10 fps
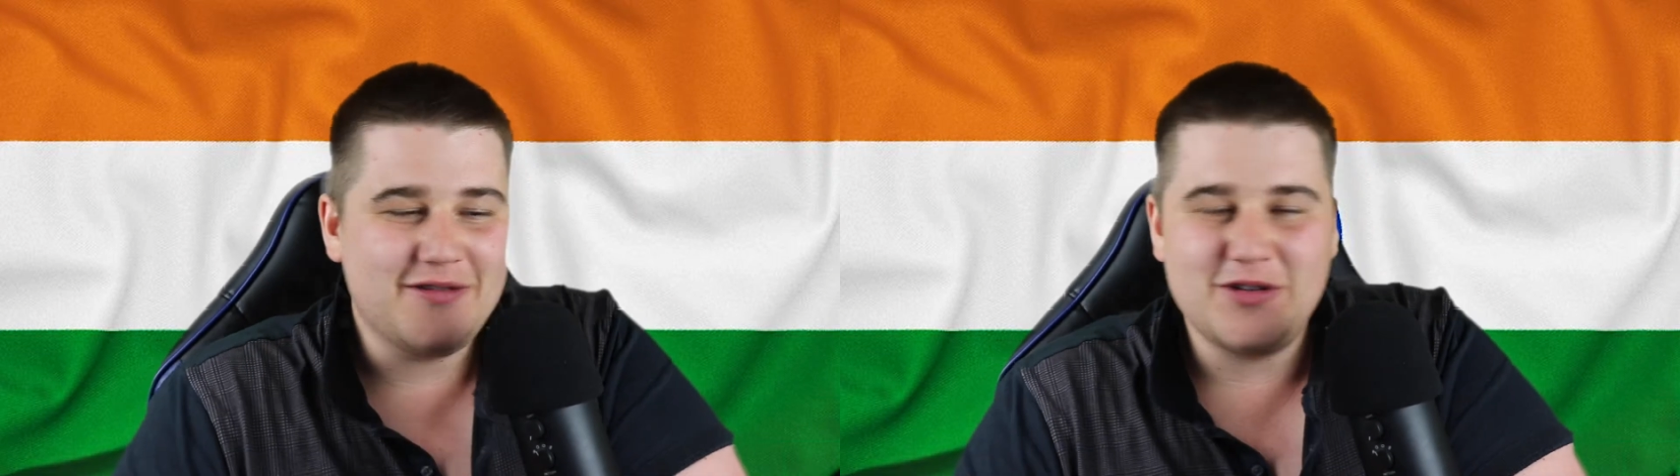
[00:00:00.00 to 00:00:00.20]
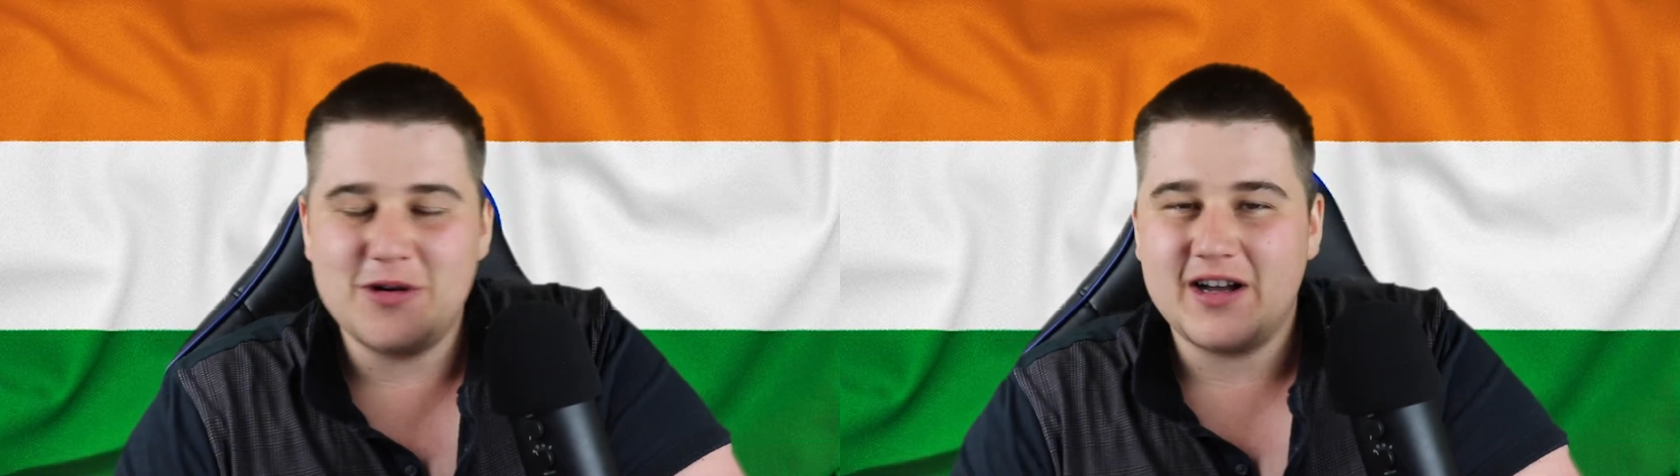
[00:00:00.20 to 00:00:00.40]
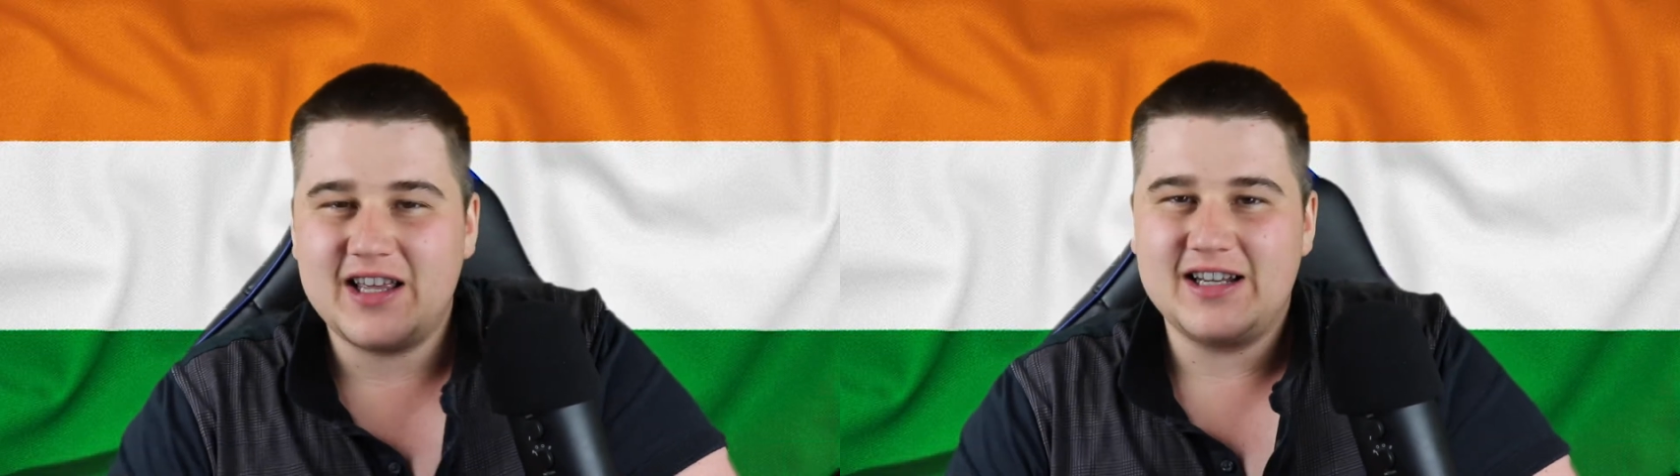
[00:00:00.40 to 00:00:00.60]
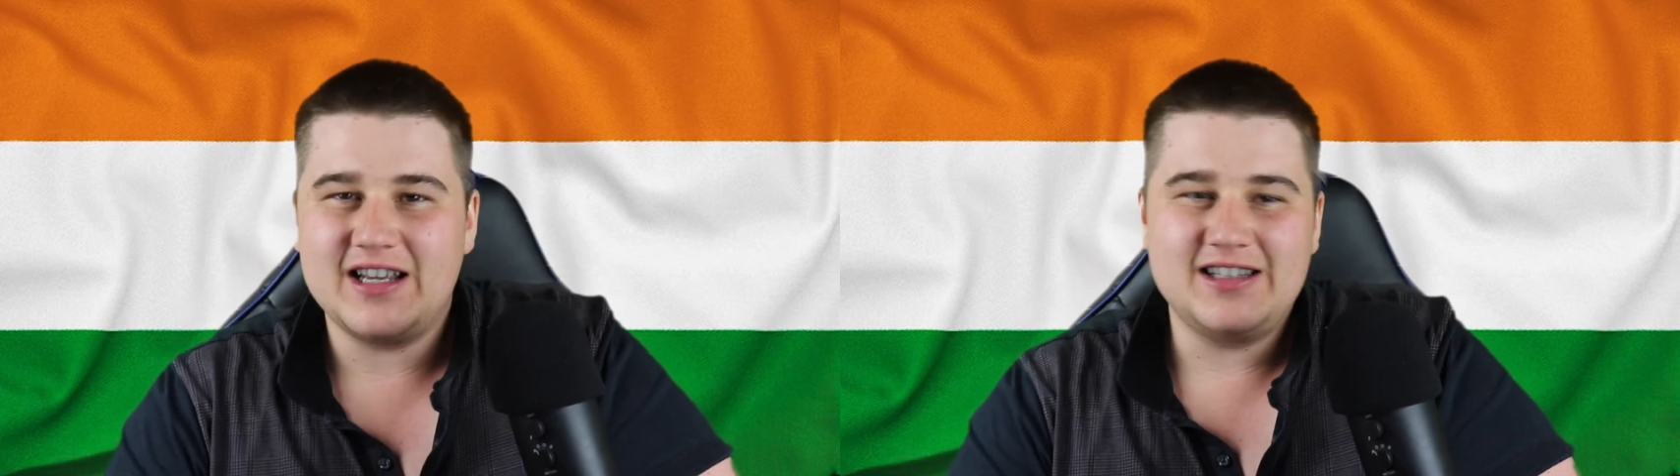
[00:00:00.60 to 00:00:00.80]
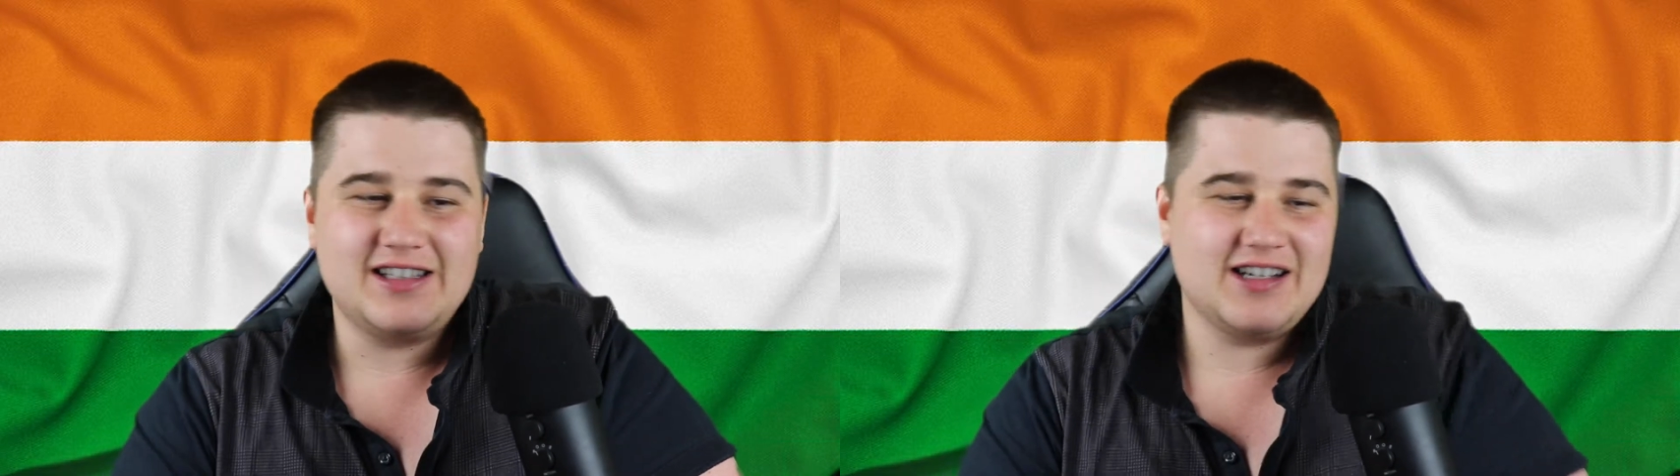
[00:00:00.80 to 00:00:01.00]
If you are in
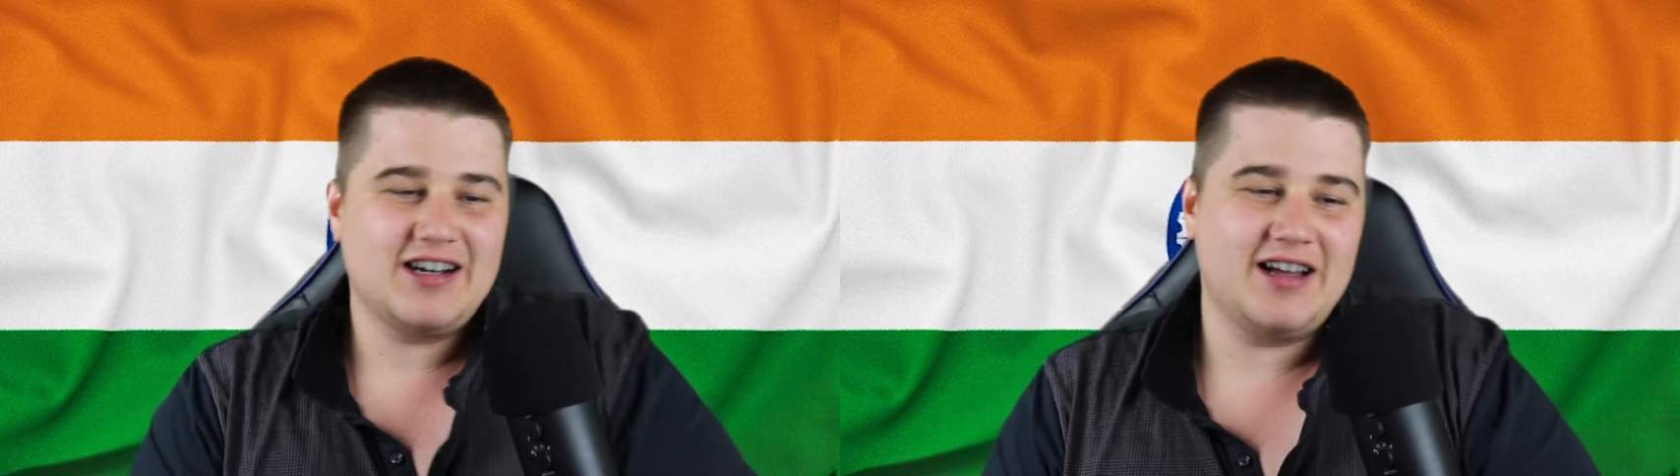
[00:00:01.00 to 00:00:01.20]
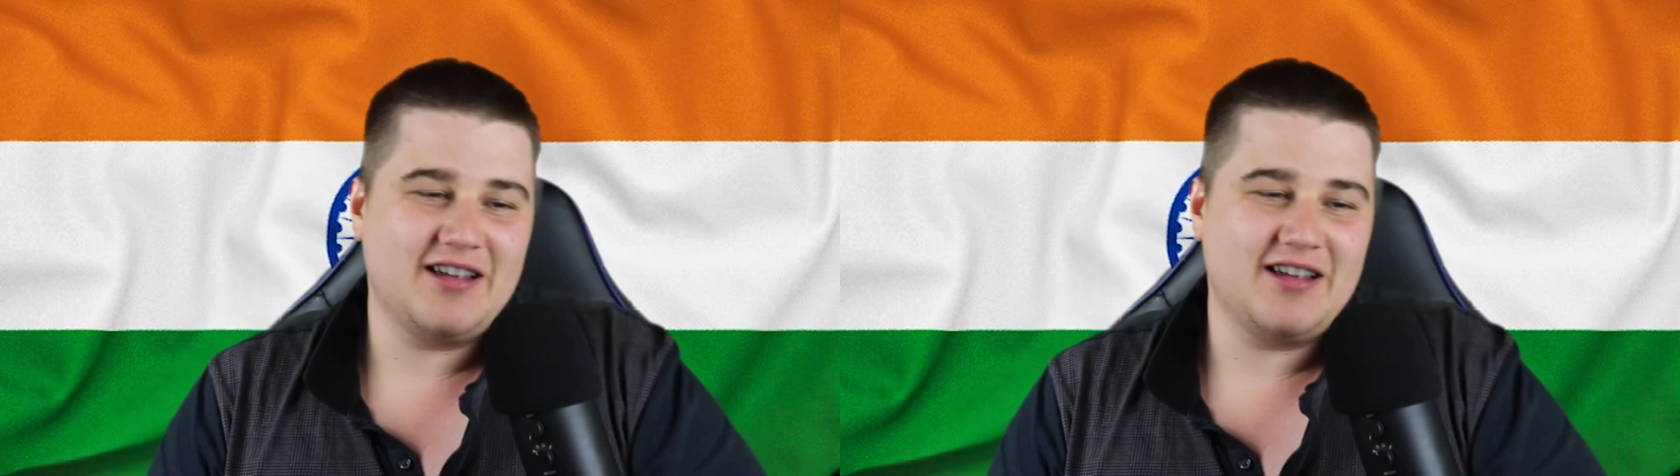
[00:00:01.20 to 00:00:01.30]
India,